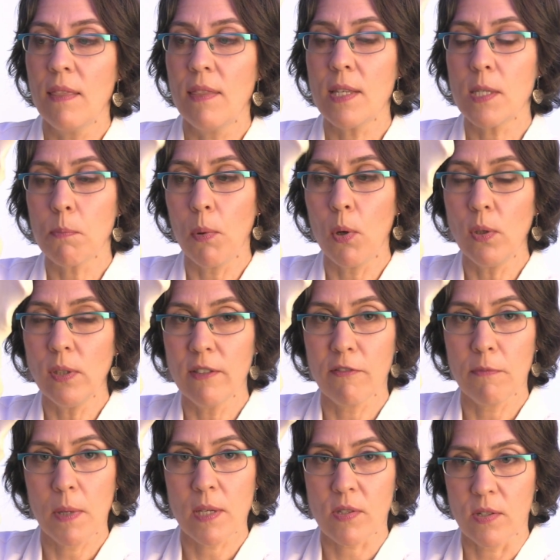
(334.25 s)
This bowl
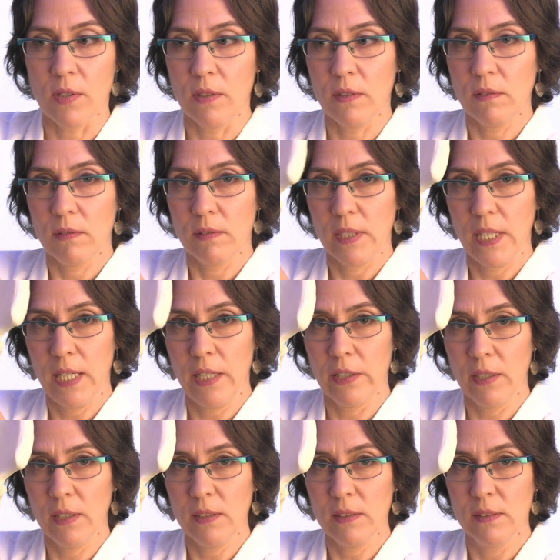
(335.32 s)
of muscle
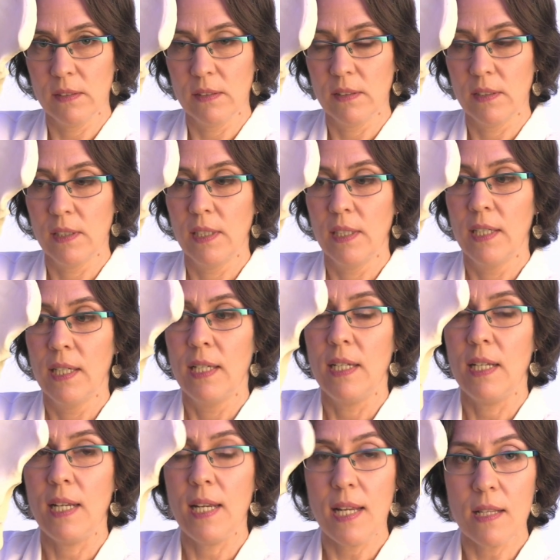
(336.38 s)
here
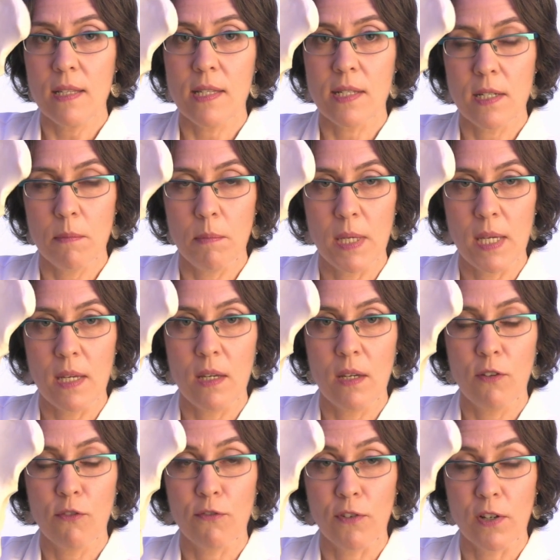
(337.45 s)
needs to be
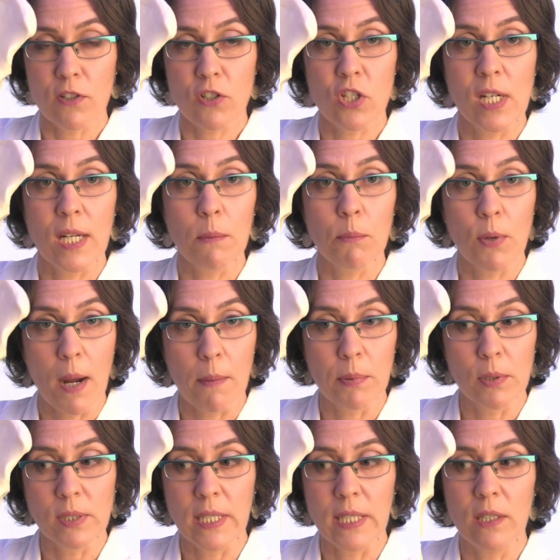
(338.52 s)
functioning
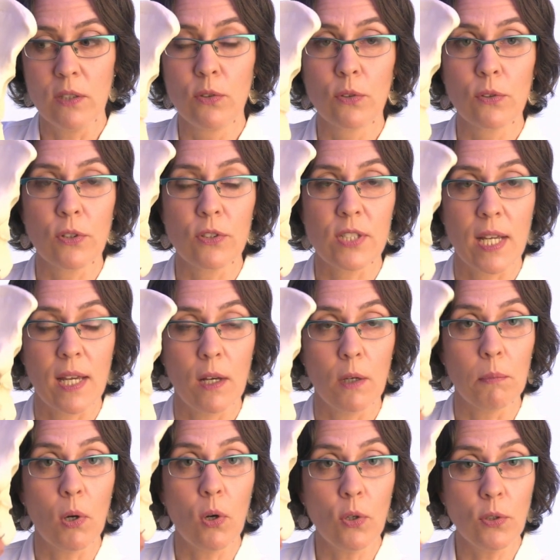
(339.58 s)
properly in order to
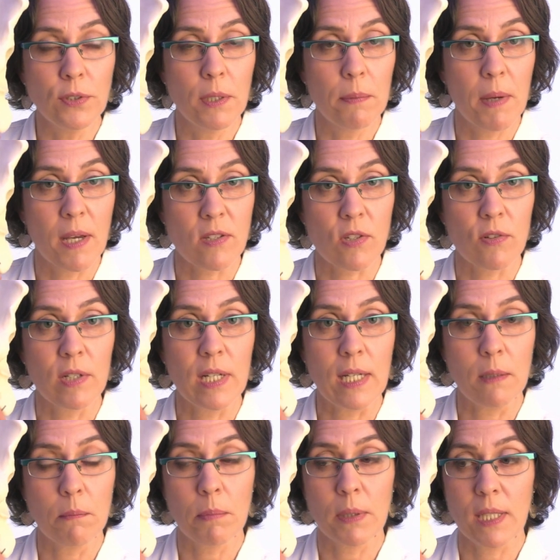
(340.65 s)
help hold the pessary
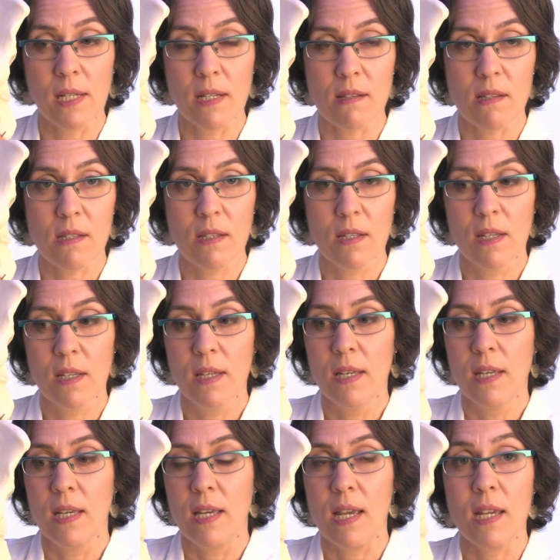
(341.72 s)
in place.
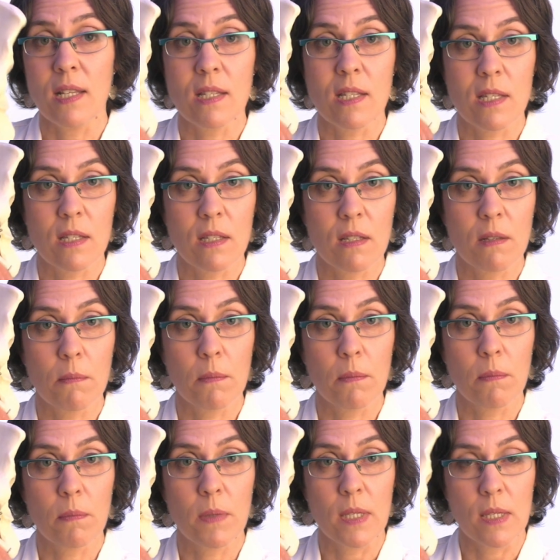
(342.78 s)
It's
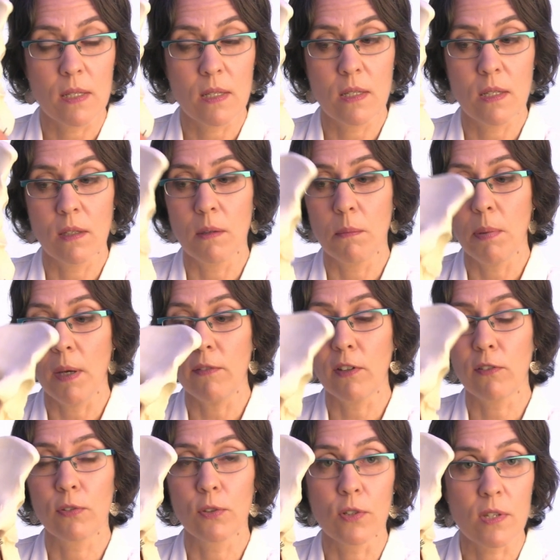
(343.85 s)
the
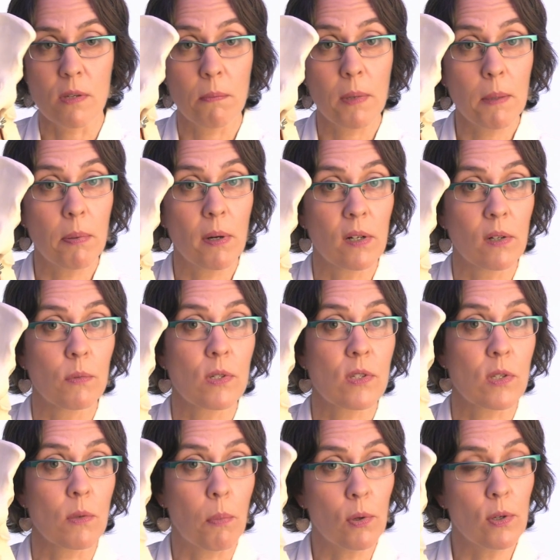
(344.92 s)
pelvic floor is a big part of what
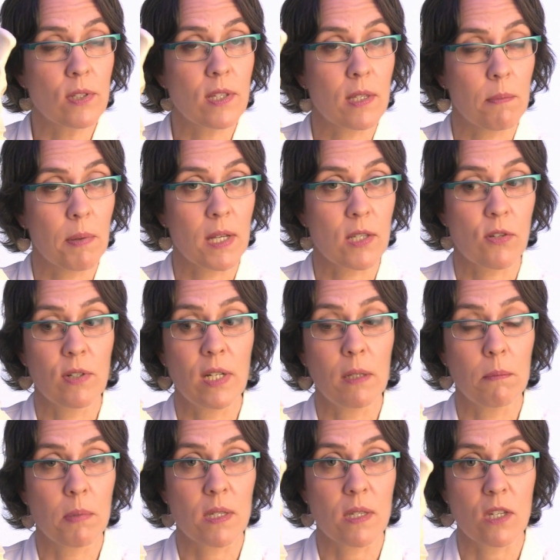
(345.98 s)
supports the pessary
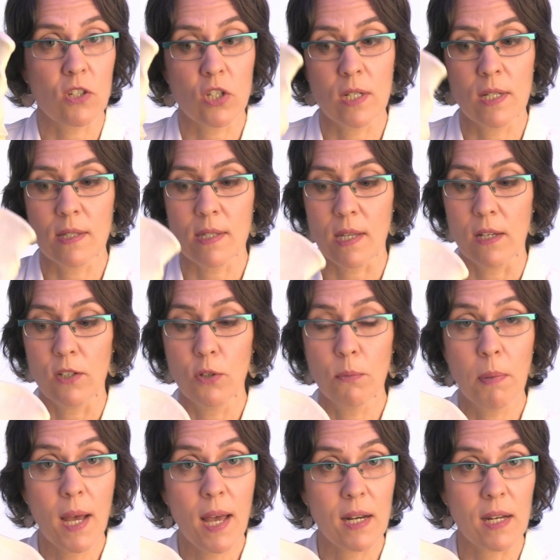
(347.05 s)
in position inside your
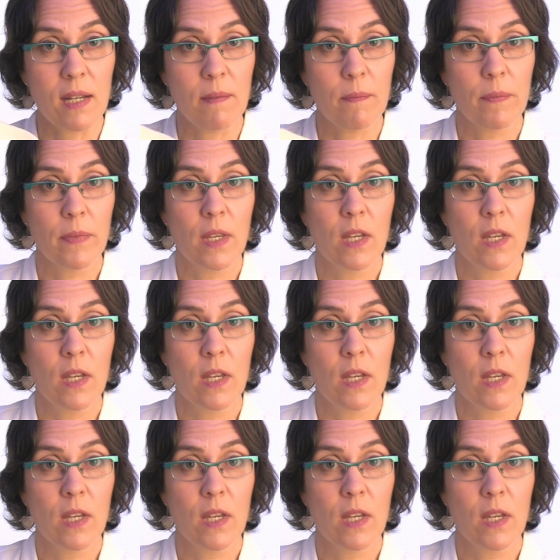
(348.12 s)
body.